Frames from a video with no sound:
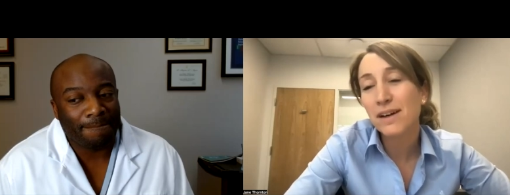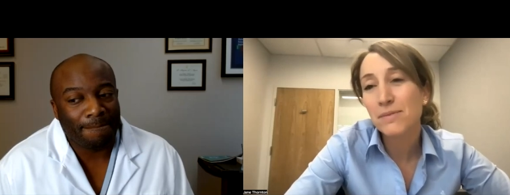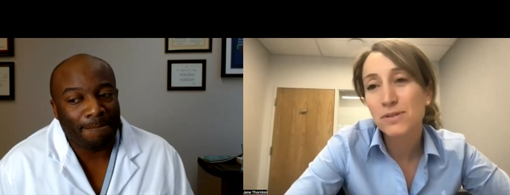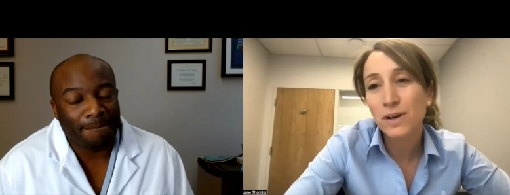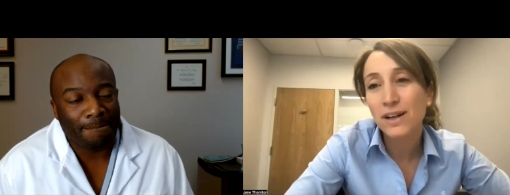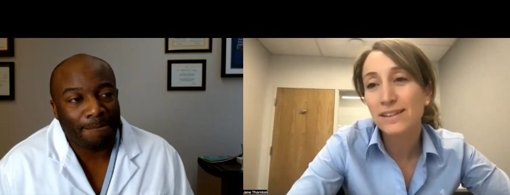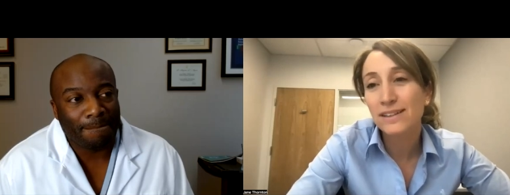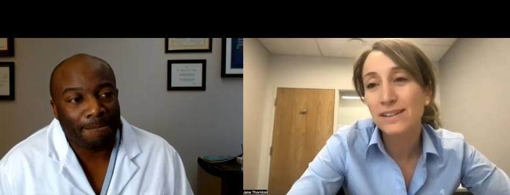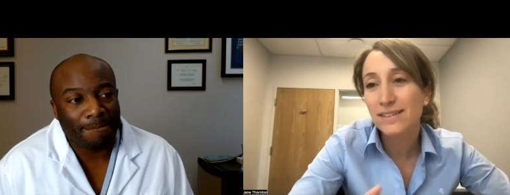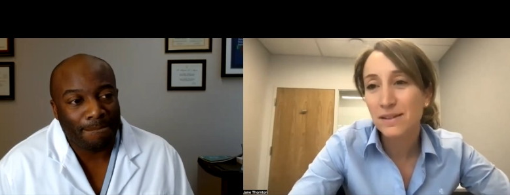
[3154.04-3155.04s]
Speaker 1: time as well in,
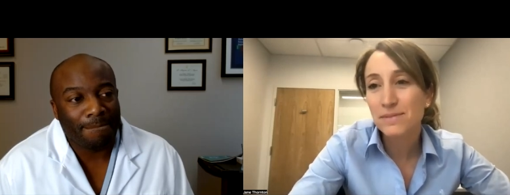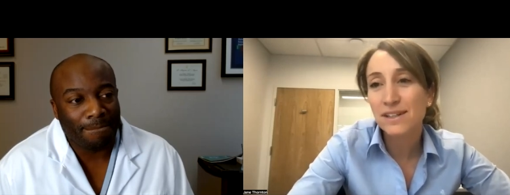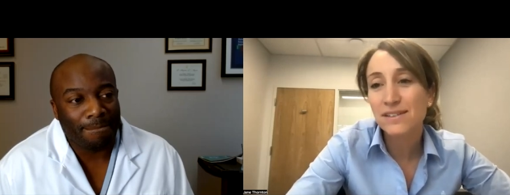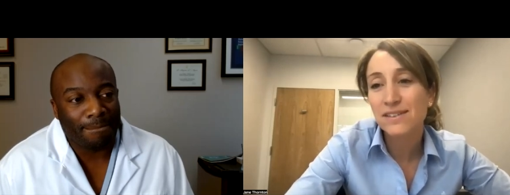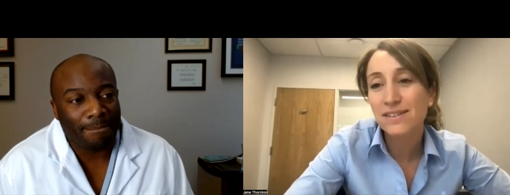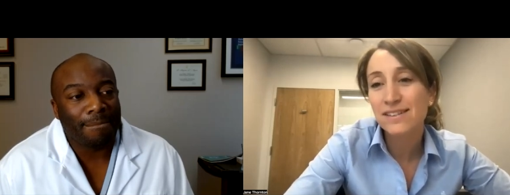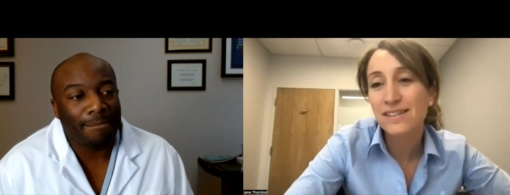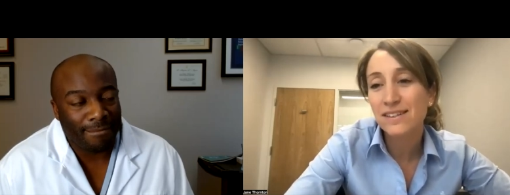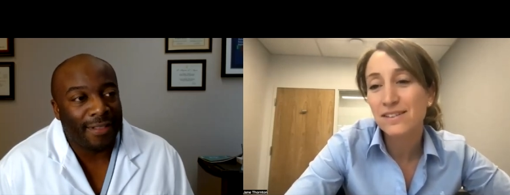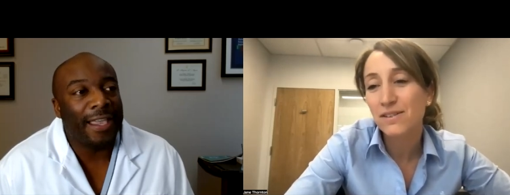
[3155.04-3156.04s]
in some centers.
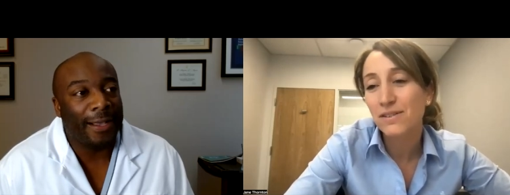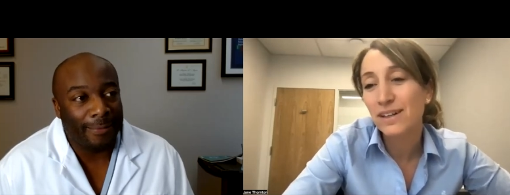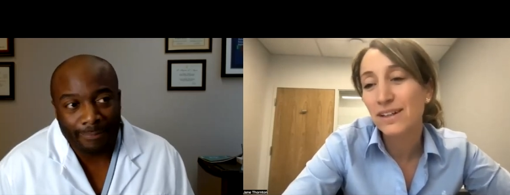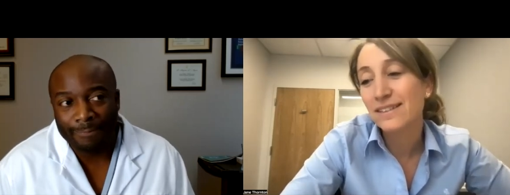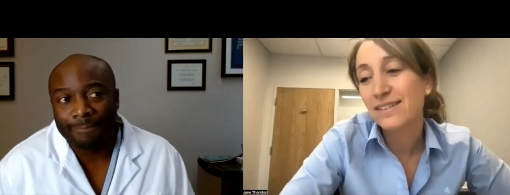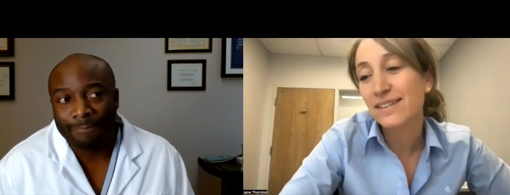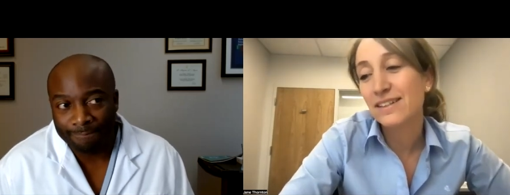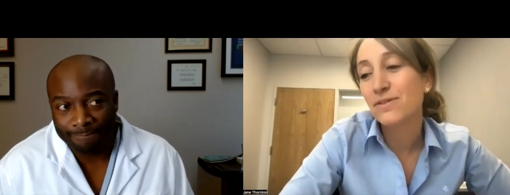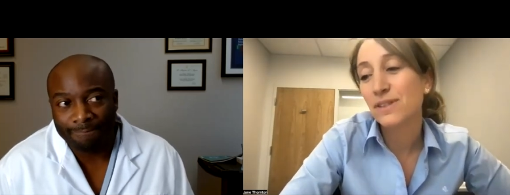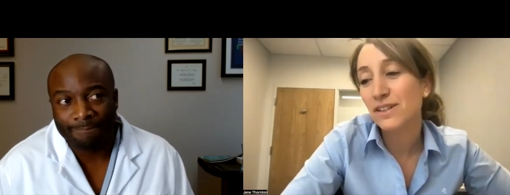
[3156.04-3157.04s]
So yeah. uh, that's
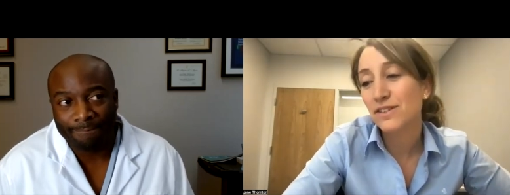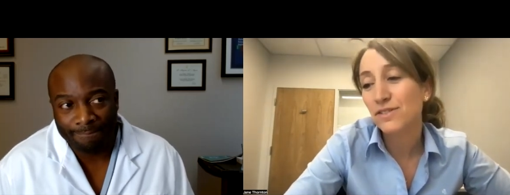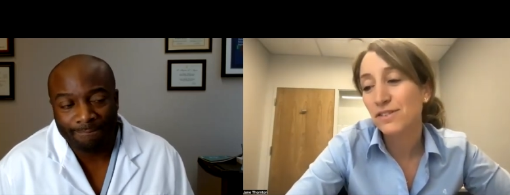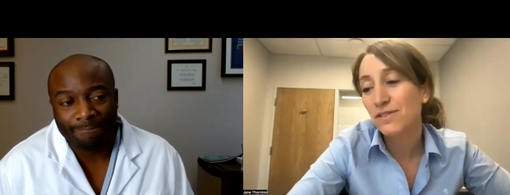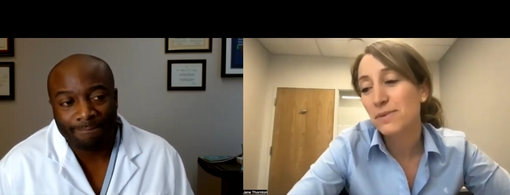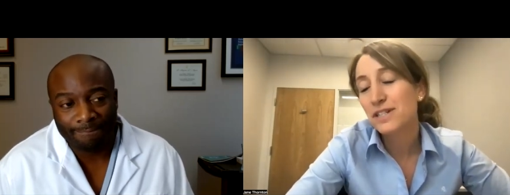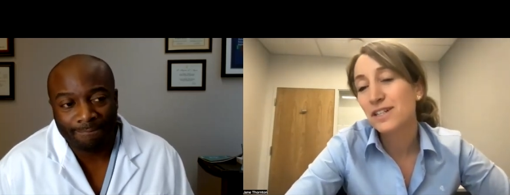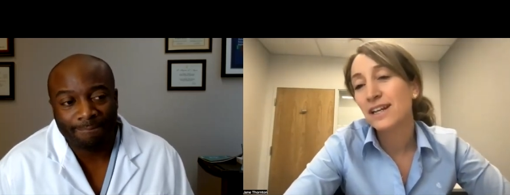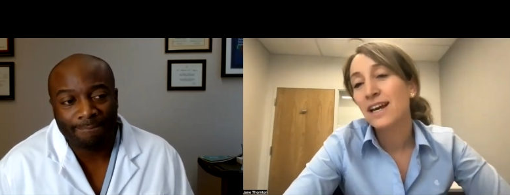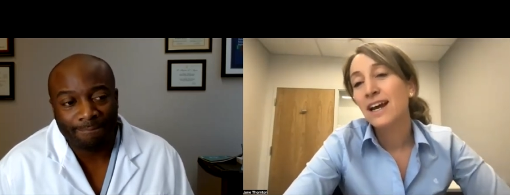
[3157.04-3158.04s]
that's really useful information.
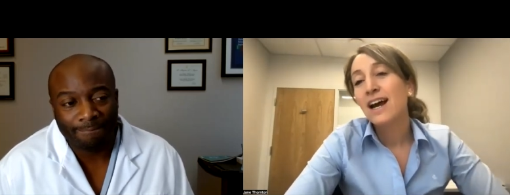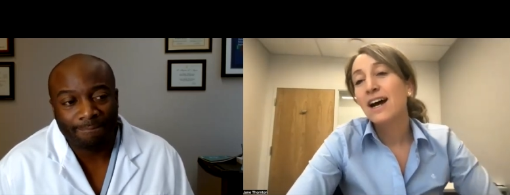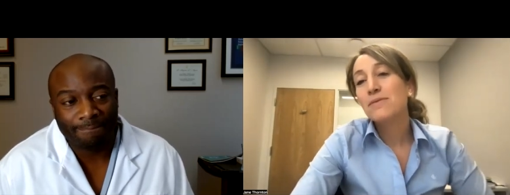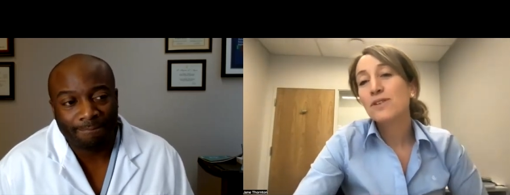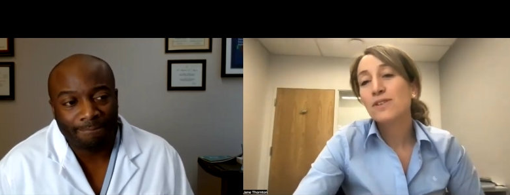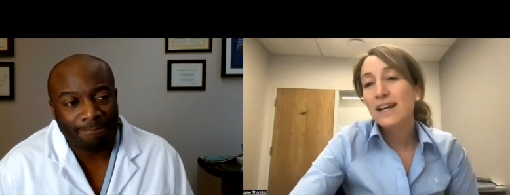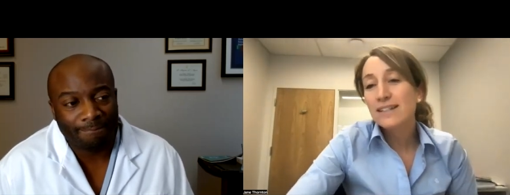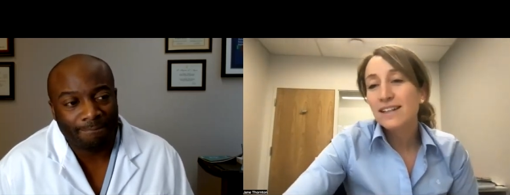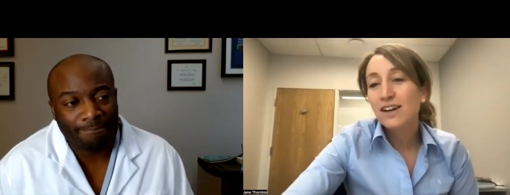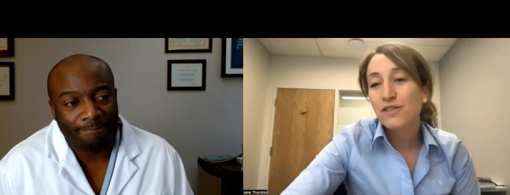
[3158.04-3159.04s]
Um, so
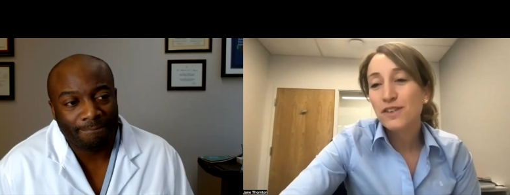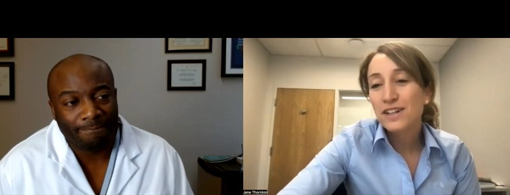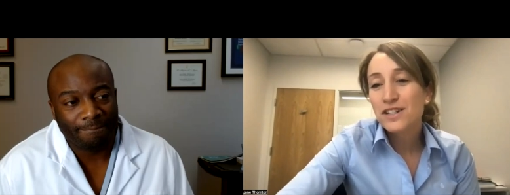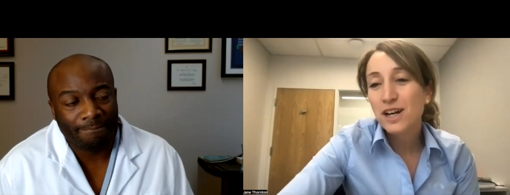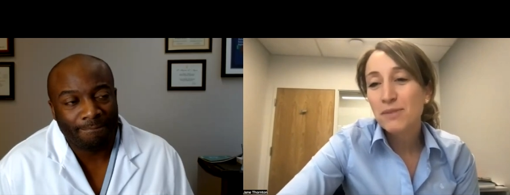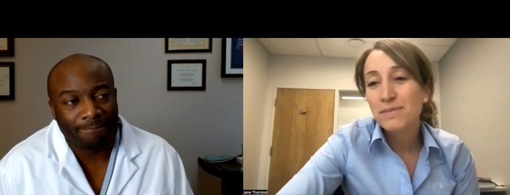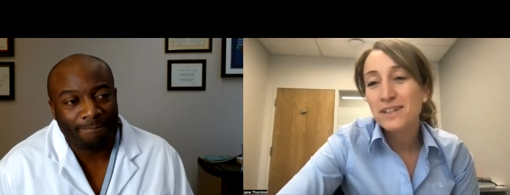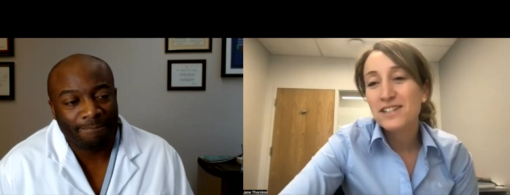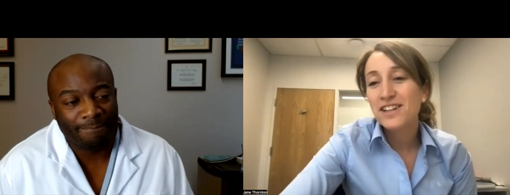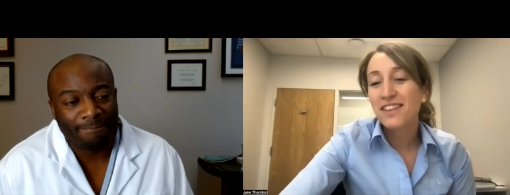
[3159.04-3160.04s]
lastly, I'll finish up.
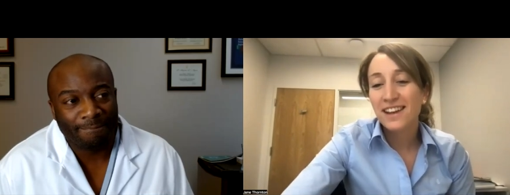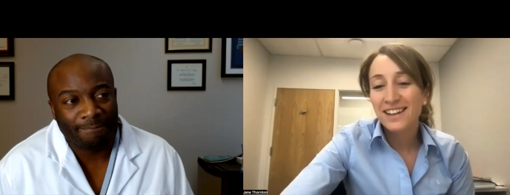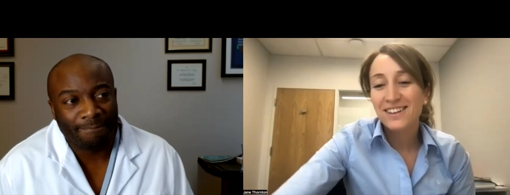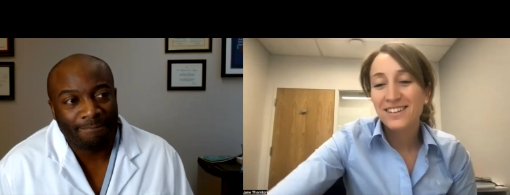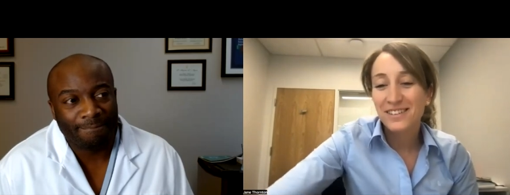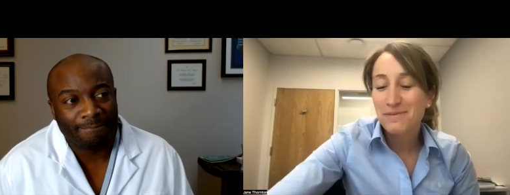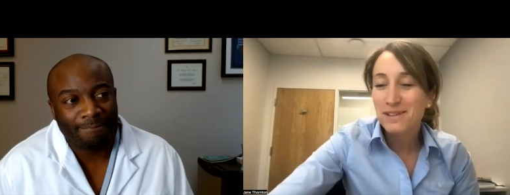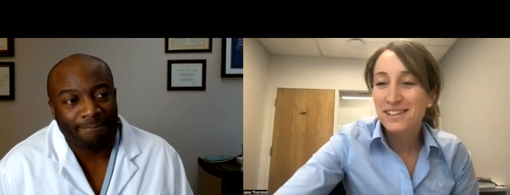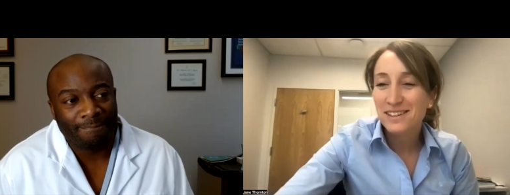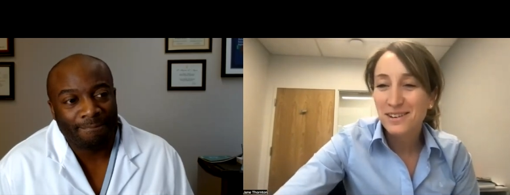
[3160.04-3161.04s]
Nisha, thank you. You've
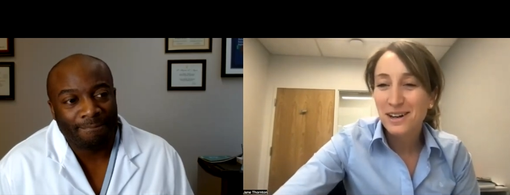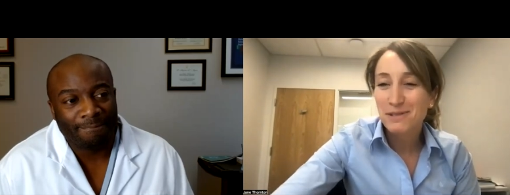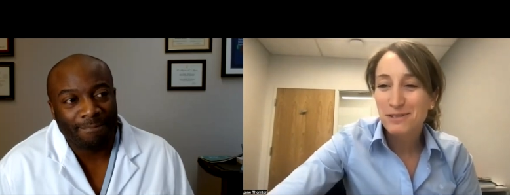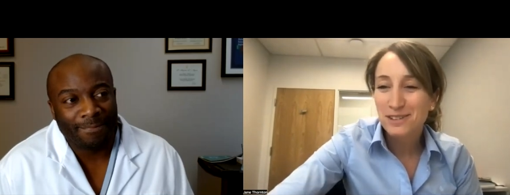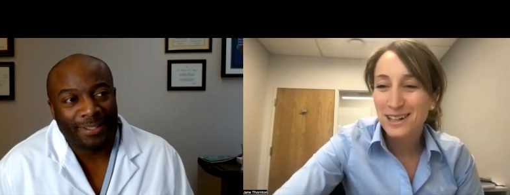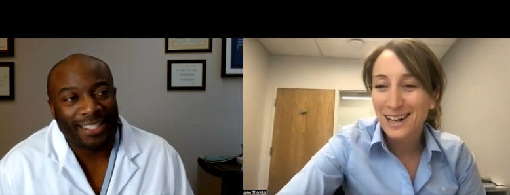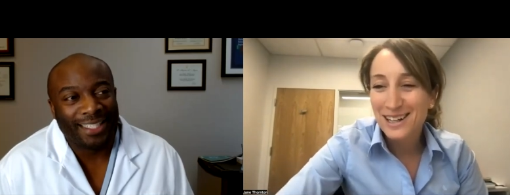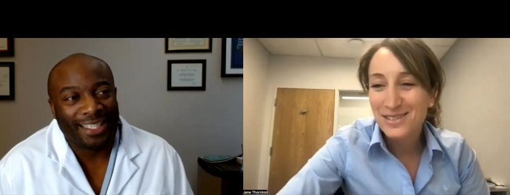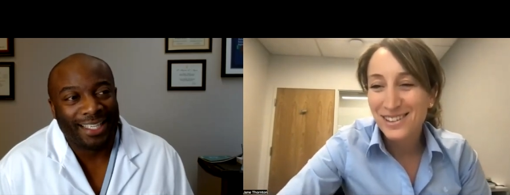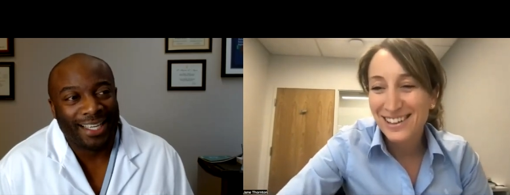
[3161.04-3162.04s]
been incredible for
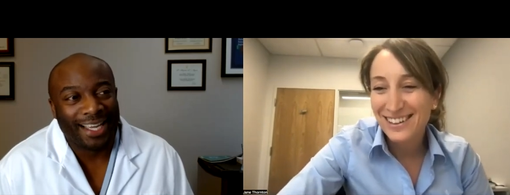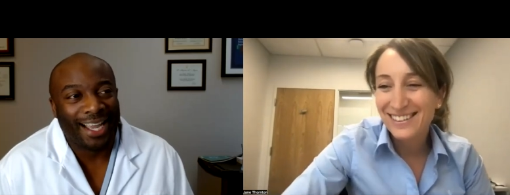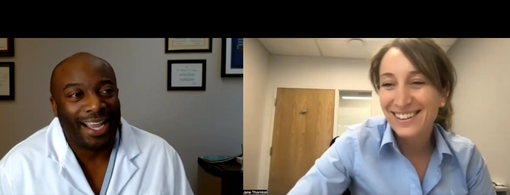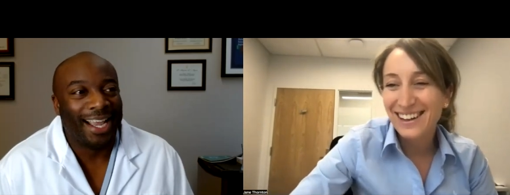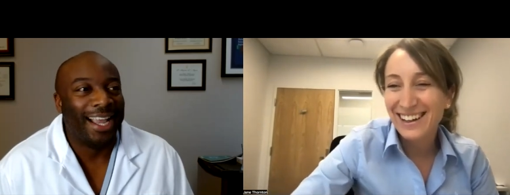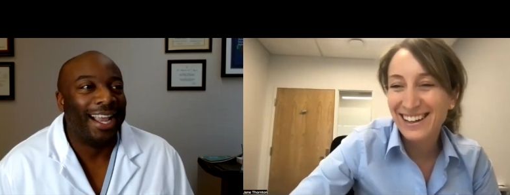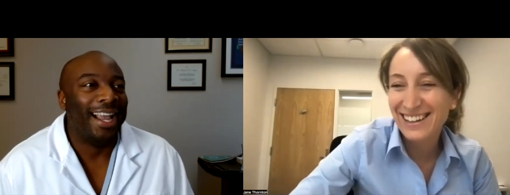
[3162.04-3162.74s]
engagement here today.